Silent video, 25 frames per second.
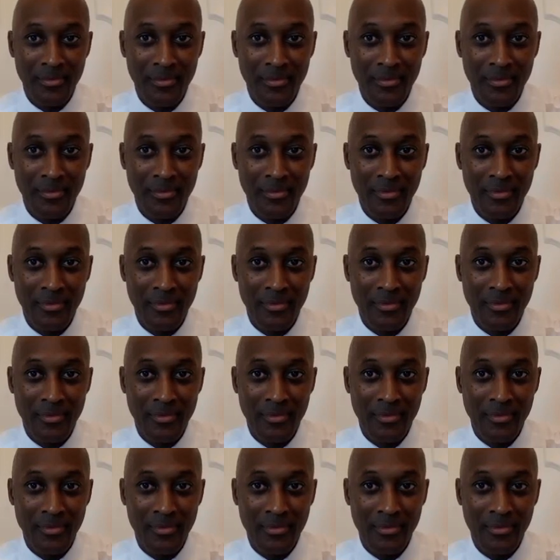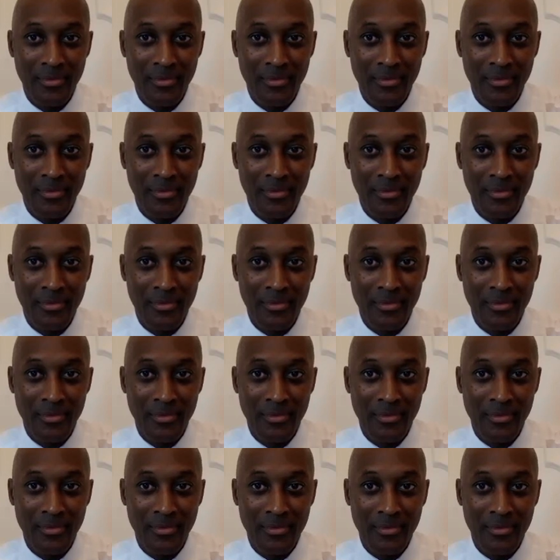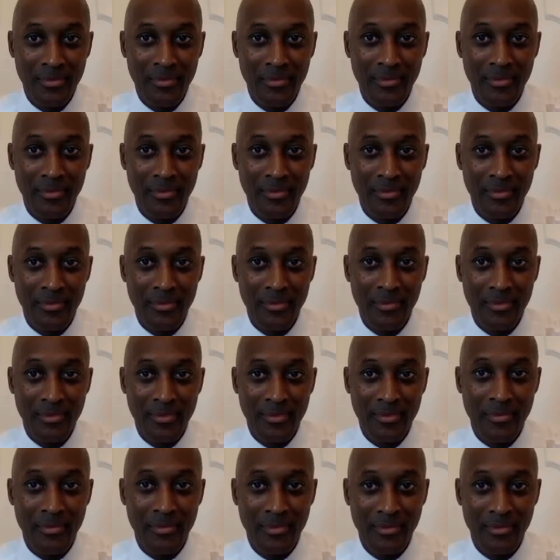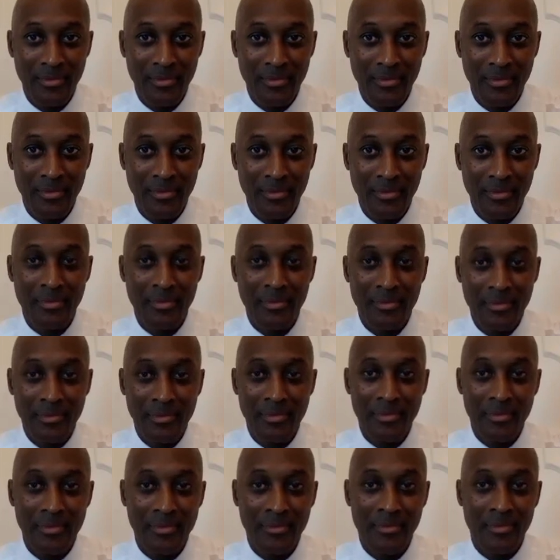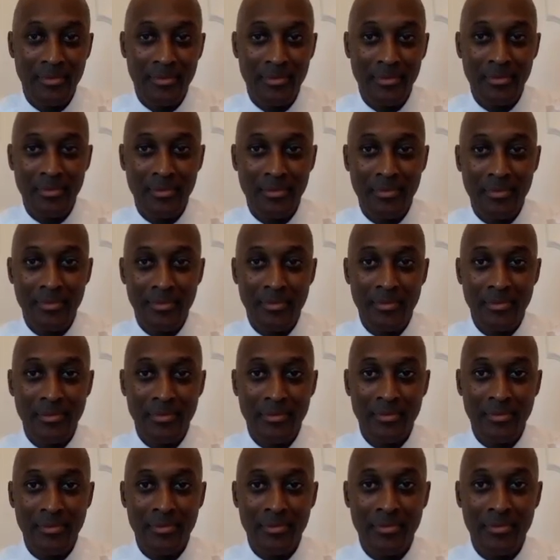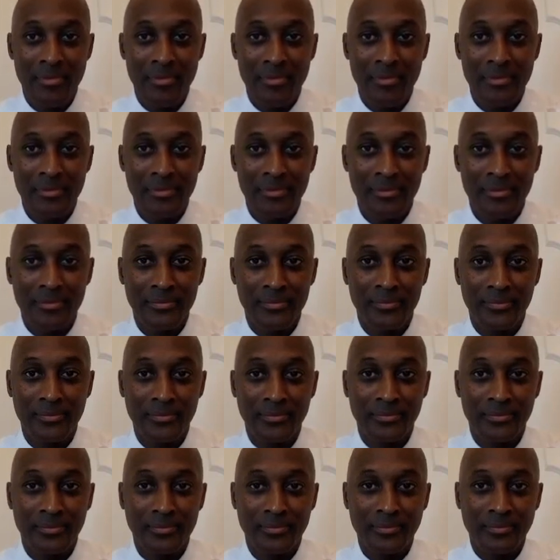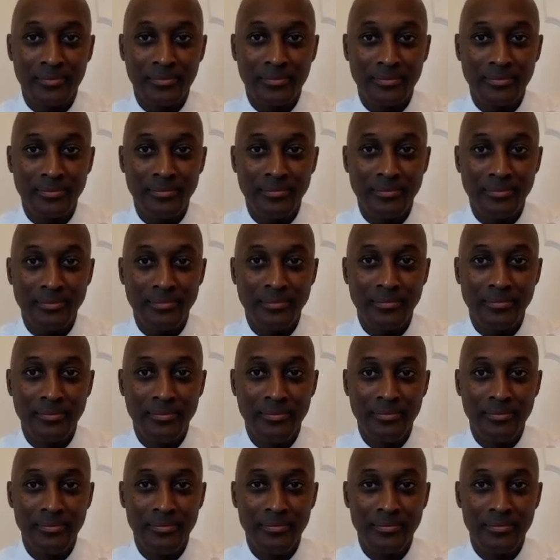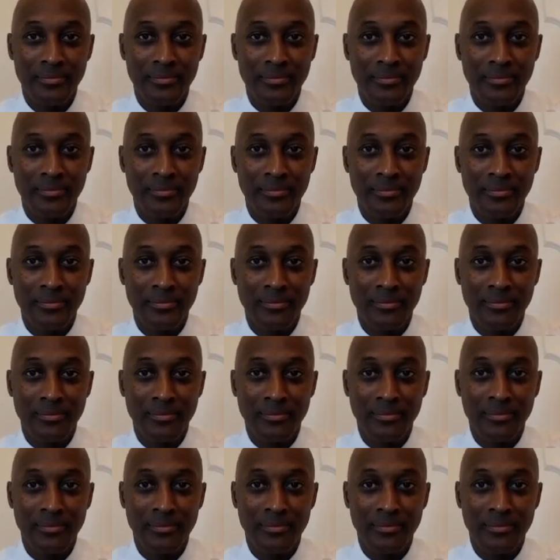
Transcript: The person shown says nothing.